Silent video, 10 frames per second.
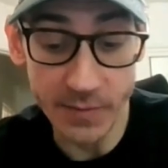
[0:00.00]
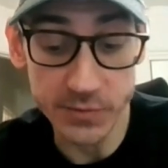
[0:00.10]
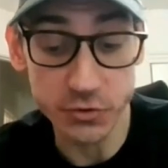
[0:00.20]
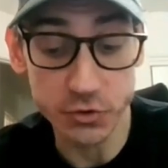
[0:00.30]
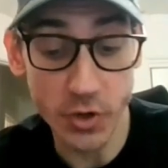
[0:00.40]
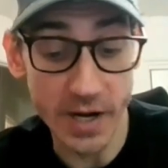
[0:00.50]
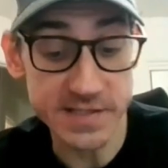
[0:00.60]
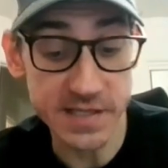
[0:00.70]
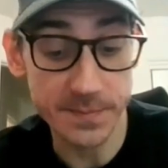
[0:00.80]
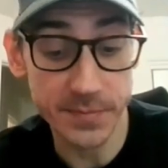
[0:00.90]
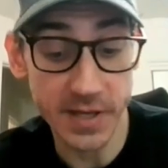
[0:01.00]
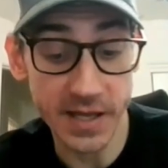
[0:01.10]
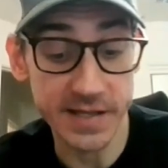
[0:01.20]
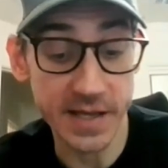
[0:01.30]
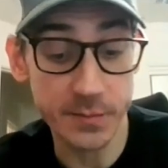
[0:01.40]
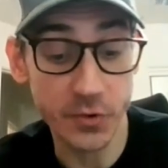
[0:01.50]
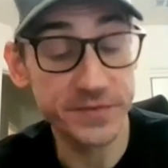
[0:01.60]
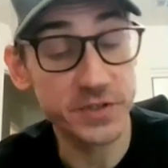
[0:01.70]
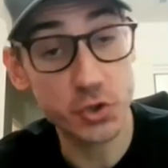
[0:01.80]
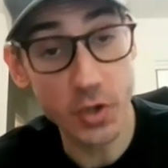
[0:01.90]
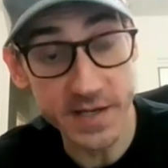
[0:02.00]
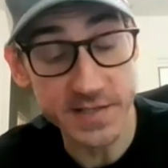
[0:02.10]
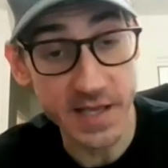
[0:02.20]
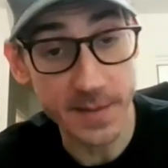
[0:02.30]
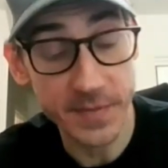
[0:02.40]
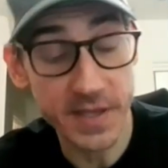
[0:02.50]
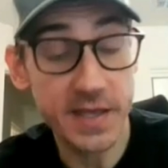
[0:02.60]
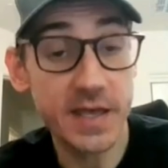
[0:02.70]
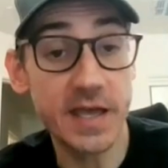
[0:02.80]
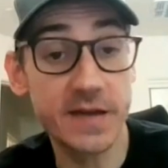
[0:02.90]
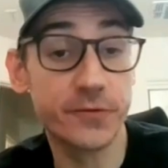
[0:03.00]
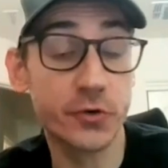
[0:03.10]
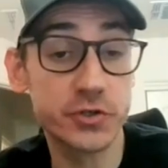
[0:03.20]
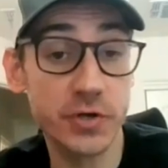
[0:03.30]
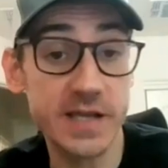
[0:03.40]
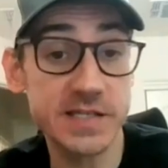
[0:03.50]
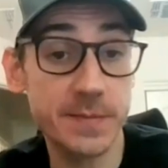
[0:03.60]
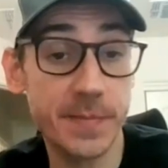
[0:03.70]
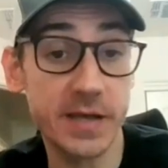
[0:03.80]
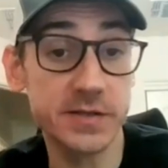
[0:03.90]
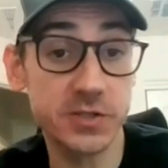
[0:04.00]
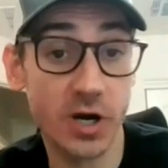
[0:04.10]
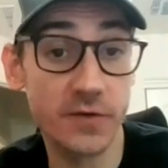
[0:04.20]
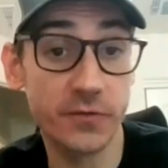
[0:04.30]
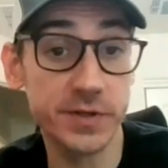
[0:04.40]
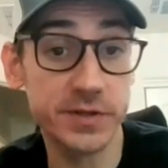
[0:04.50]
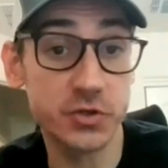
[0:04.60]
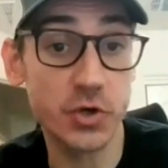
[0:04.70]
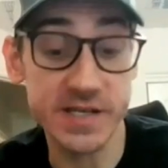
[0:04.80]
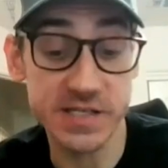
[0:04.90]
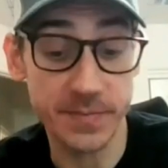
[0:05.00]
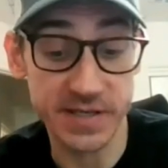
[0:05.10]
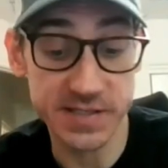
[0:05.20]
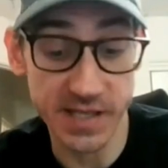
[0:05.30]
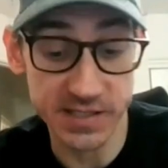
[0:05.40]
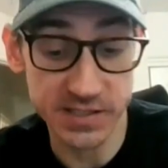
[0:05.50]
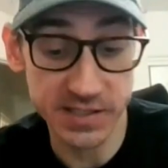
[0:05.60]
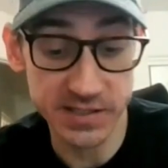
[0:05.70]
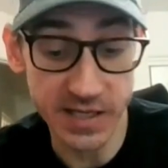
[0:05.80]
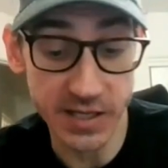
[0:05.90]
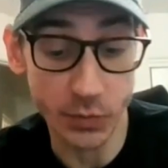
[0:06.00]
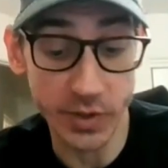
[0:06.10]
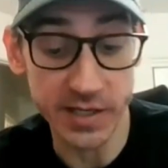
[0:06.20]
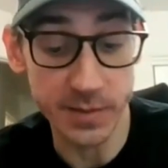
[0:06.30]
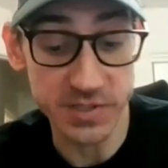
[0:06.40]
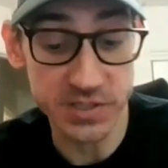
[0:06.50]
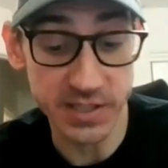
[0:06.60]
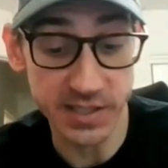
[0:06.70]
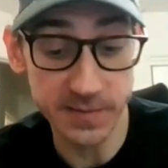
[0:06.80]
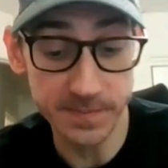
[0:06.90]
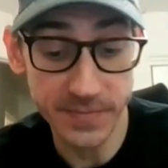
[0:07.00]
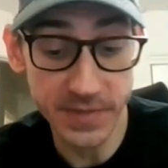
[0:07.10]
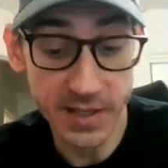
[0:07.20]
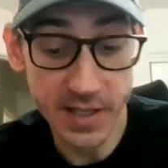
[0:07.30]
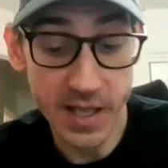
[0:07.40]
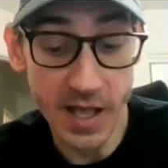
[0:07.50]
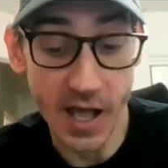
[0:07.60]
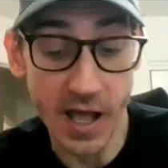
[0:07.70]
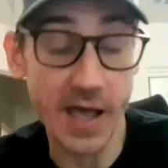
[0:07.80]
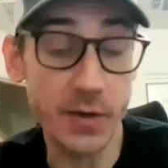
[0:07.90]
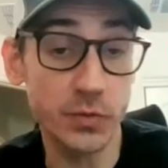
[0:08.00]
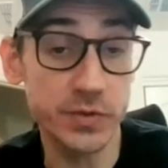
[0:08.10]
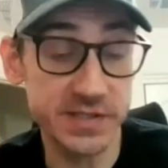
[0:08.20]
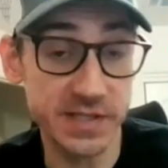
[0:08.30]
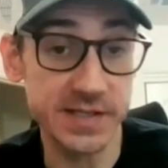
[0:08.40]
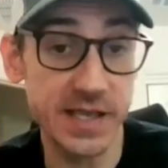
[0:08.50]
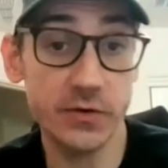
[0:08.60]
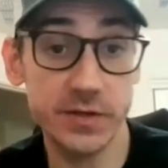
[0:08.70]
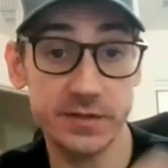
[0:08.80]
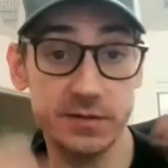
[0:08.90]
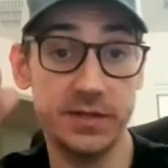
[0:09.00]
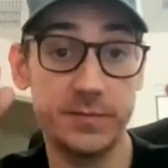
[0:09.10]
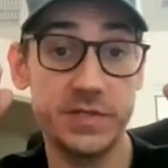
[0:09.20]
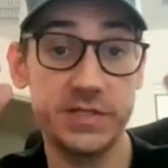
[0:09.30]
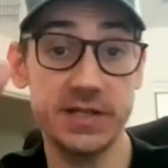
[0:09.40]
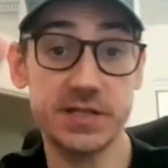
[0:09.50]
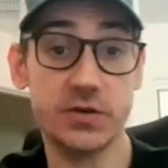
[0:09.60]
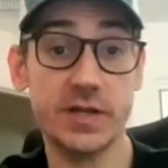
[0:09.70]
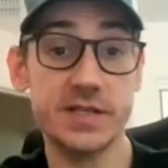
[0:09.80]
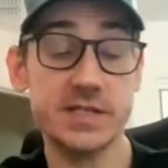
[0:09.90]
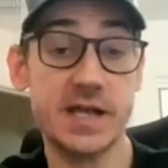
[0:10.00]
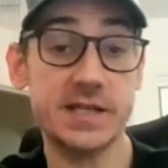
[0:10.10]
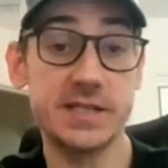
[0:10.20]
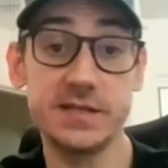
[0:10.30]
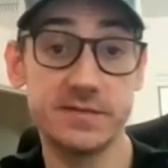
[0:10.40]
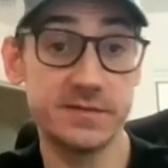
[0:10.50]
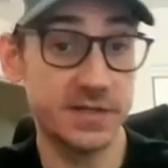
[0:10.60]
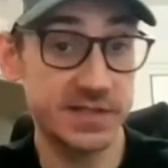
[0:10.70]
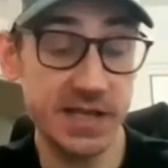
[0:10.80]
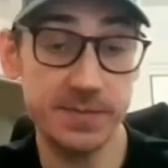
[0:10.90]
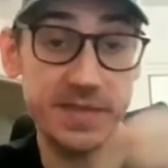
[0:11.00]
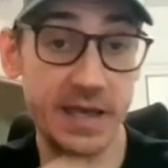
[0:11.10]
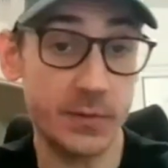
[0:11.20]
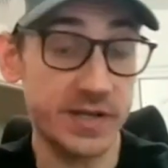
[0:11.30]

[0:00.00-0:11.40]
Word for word: I would do tricep and then I moved to tricep. And for tricep, I start off with tricep extension in a machine. I would sit down, the machines that go like this, and I did the same thing.